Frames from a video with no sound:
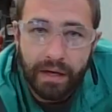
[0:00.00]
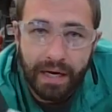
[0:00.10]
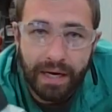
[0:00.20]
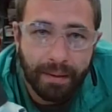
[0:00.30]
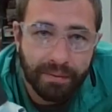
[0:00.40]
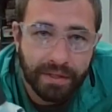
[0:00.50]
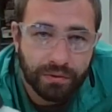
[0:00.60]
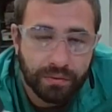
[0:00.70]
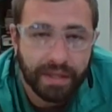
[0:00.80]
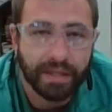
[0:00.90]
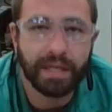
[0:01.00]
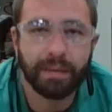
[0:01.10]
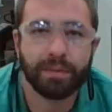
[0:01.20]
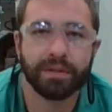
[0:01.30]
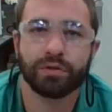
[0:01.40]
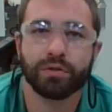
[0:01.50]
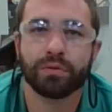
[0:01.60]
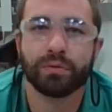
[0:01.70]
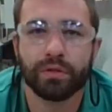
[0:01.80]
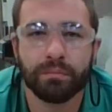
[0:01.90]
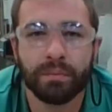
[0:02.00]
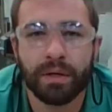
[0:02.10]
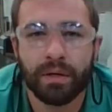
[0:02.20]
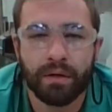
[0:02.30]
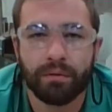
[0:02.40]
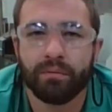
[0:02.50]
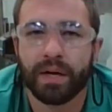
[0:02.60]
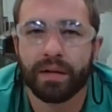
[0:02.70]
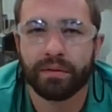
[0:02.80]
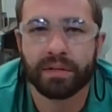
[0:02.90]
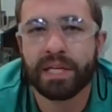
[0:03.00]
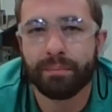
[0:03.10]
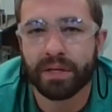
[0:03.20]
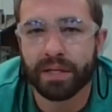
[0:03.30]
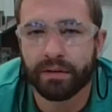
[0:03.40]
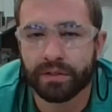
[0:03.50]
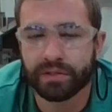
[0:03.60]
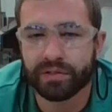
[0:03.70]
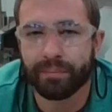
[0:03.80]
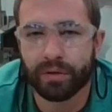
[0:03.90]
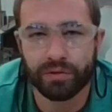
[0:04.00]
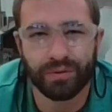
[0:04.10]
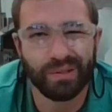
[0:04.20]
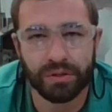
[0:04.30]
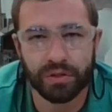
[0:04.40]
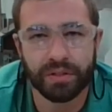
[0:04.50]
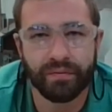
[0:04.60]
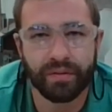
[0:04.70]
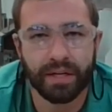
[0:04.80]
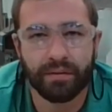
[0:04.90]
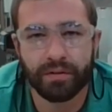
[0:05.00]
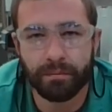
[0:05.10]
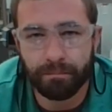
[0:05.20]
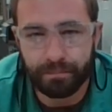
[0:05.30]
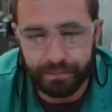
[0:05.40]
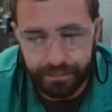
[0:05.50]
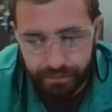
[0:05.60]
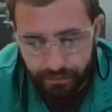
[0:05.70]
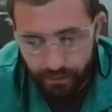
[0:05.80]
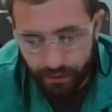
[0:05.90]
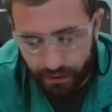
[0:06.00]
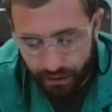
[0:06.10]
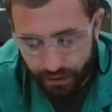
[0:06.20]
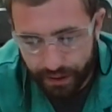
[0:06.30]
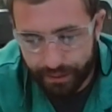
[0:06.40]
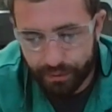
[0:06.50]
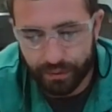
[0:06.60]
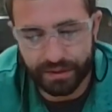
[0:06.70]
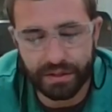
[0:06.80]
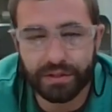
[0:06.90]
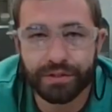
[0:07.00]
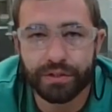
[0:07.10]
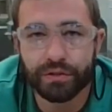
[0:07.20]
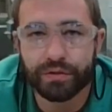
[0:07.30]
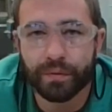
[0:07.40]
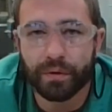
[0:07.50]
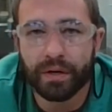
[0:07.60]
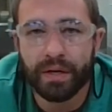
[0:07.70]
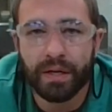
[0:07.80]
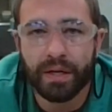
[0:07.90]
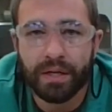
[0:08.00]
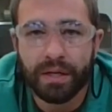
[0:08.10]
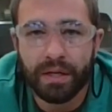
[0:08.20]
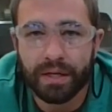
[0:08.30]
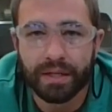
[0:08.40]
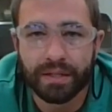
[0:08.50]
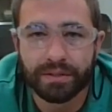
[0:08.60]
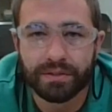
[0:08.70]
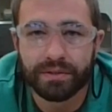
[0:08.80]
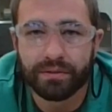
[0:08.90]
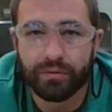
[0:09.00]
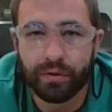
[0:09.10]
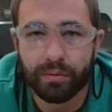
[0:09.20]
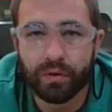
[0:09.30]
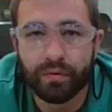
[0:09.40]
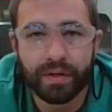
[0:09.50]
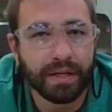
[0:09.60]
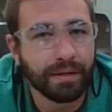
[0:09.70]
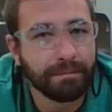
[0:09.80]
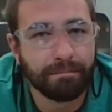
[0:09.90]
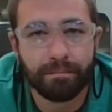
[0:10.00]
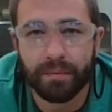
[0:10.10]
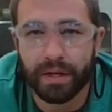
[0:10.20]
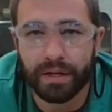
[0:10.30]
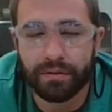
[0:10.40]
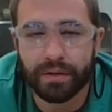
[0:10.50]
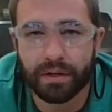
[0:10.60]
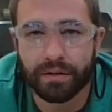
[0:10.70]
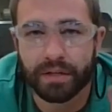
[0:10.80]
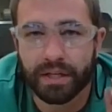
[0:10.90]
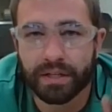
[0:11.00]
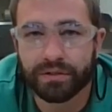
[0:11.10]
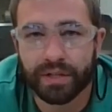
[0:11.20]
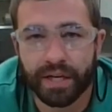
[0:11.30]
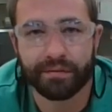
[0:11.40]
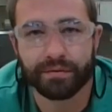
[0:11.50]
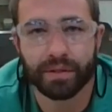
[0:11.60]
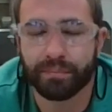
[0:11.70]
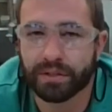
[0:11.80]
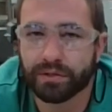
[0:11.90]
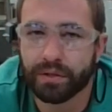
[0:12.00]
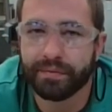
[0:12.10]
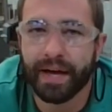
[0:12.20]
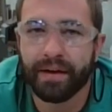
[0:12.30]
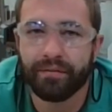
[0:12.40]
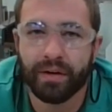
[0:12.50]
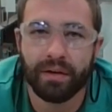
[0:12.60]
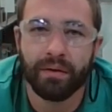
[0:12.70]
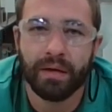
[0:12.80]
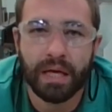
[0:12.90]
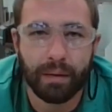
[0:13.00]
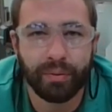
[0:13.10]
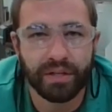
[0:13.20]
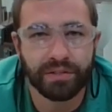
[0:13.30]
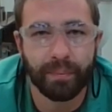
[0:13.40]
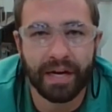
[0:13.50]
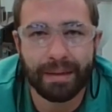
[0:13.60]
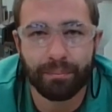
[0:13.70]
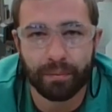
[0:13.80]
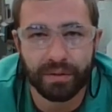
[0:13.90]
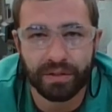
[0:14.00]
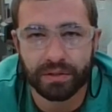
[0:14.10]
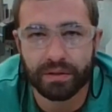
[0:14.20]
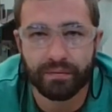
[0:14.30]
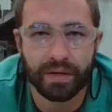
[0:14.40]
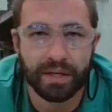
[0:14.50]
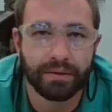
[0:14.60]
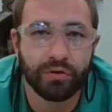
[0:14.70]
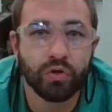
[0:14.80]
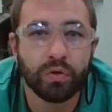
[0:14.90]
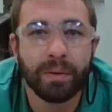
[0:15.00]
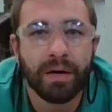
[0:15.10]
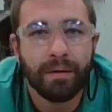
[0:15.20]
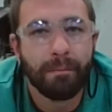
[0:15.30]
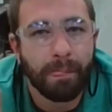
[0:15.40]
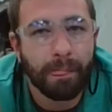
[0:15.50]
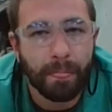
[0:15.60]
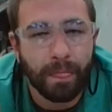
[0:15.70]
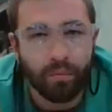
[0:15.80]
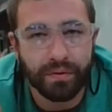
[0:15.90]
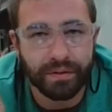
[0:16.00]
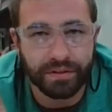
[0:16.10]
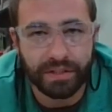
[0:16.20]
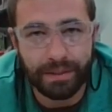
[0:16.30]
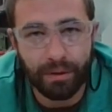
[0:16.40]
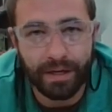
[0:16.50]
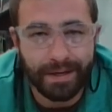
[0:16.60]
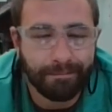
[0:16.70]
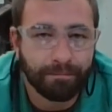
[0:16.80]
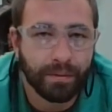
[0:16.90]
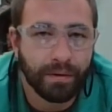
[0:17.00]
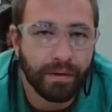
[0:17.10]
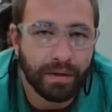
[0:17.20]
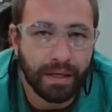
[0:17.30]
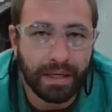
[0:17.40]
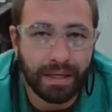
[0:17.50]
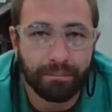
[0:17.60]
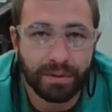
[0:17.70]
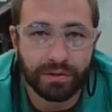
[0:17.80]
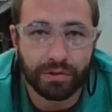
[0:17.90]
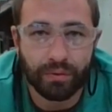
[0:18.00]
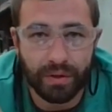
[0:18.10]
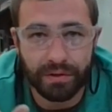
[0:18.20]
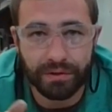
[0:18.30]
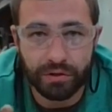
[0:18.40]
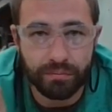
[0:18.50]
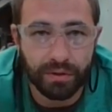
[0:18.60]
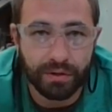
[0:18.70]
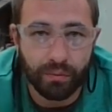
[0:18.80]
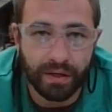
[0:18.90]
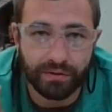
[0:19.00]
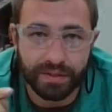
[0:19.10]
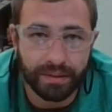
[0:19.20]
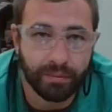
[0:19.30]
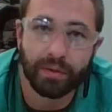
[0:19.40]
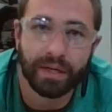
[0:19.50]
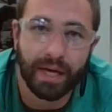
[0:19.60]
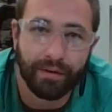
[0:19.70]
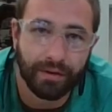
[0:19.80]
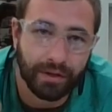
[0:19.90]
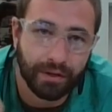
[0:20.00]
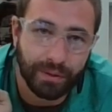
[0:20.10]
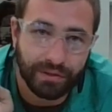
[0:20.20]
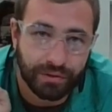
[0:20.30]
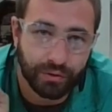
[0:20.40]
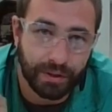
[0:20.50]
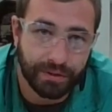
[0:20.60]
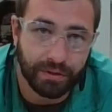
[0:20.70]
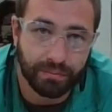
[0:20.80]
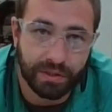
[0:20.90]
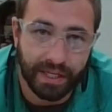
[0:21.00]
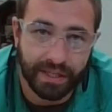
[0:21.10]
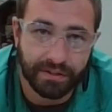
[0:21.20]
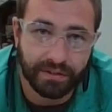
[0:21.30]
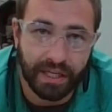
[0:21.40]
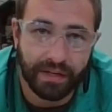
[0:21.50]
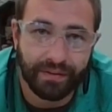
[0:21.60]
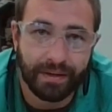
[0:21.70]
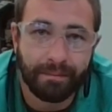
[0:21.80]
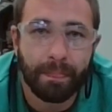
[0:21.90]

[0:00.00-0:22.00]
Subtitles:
And this one I keep in the tool room rather than keeping it out in the shop, because we don't use it very often. And what this is used for is removing anything on the inside of something. So if you have a piece of pipe or a piece of tube with a seam on it, a piece of square tube with the weld seam, you want to have another piece of square tube slide inside of it.